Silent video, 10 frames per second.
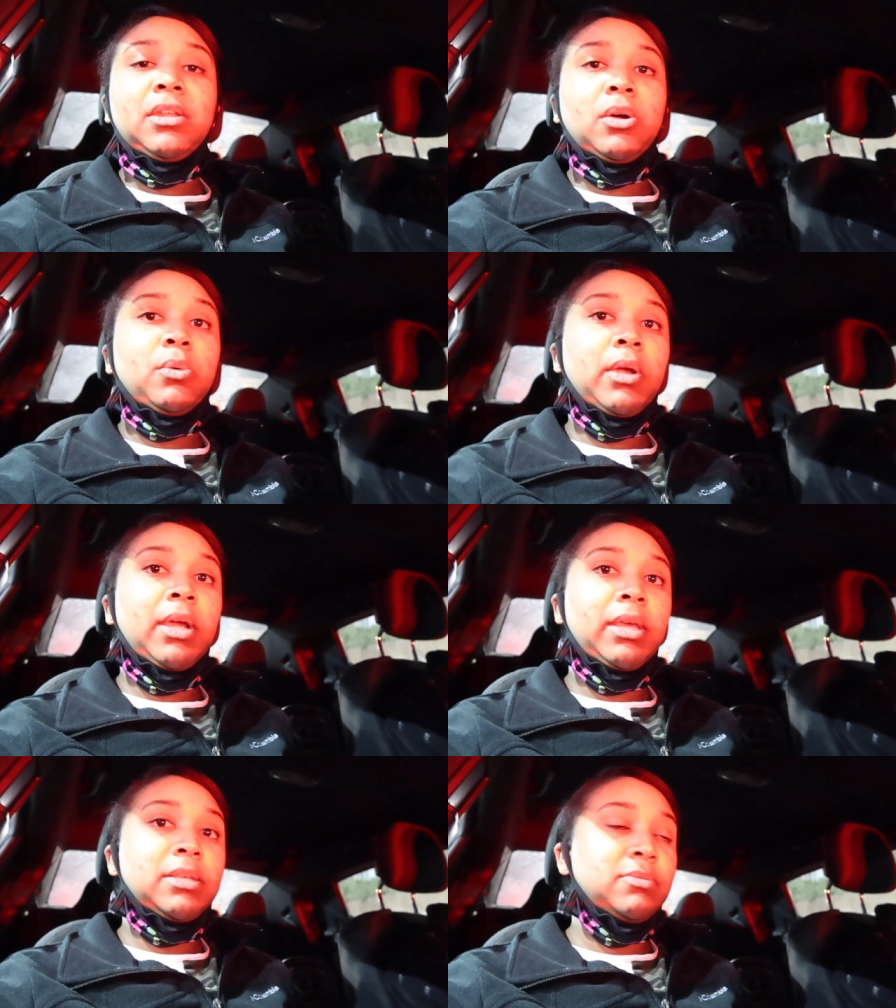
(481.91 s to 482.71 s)
don't work,
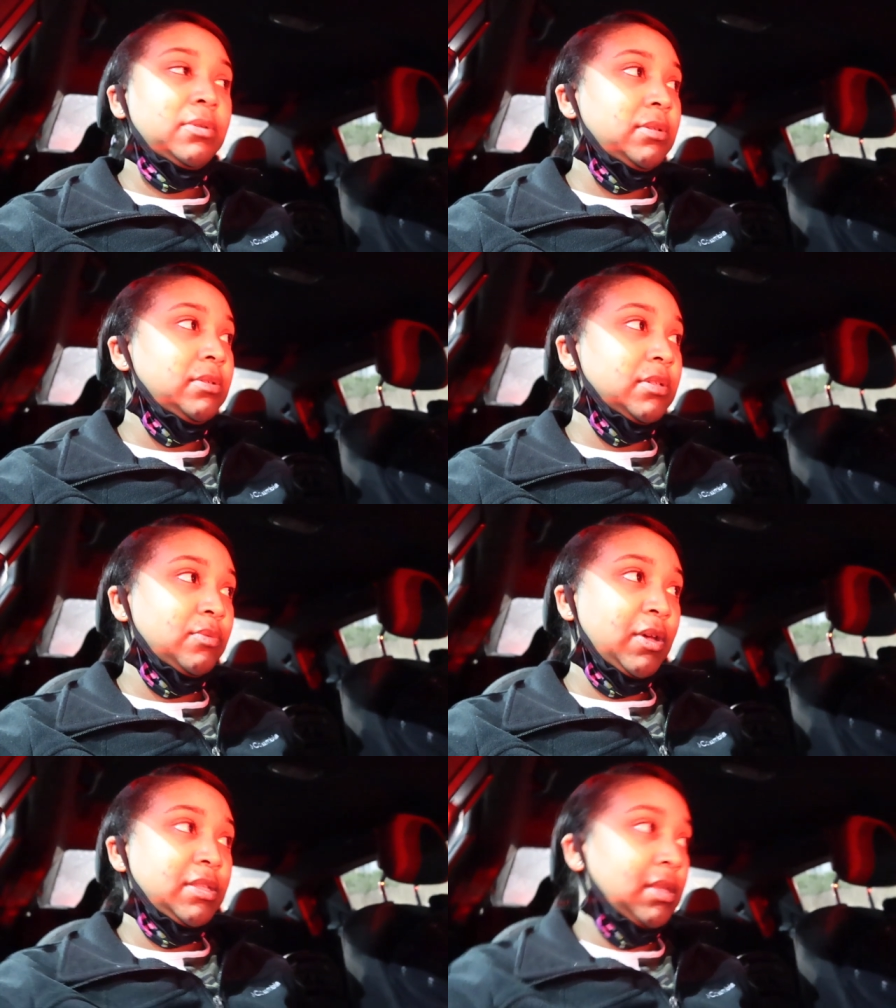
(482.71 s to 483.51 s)
I guess we just
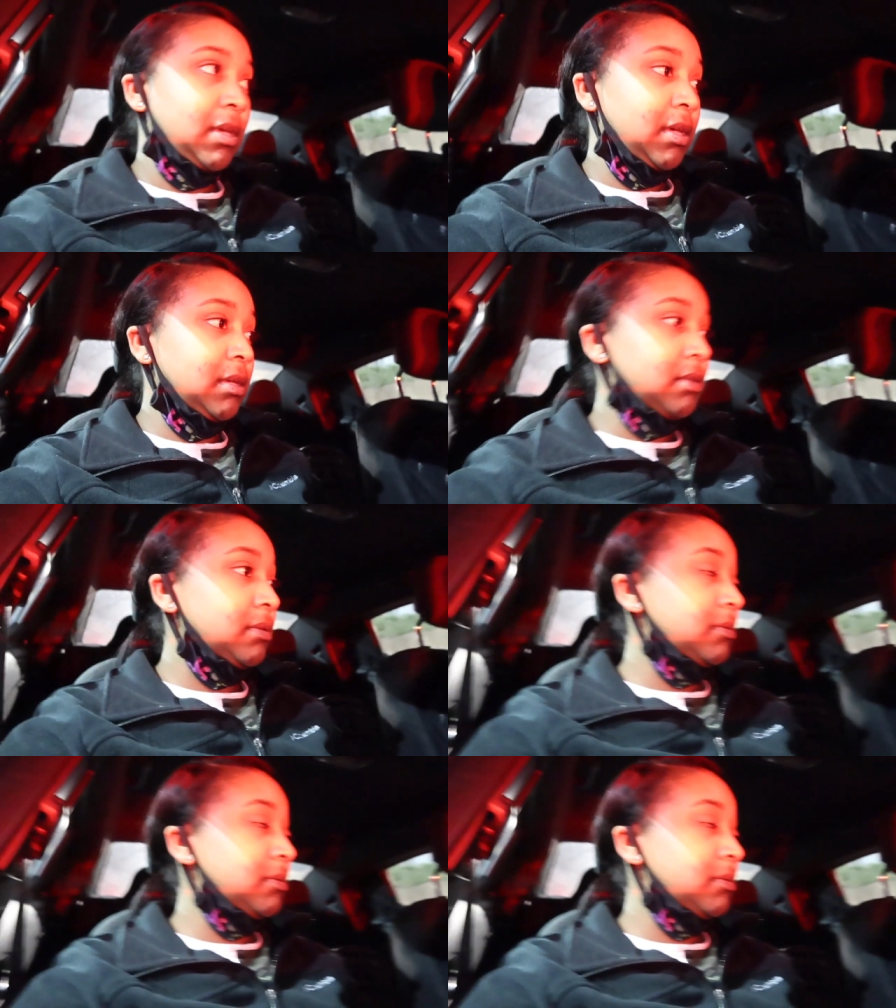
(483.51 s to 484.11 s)
waste the gas.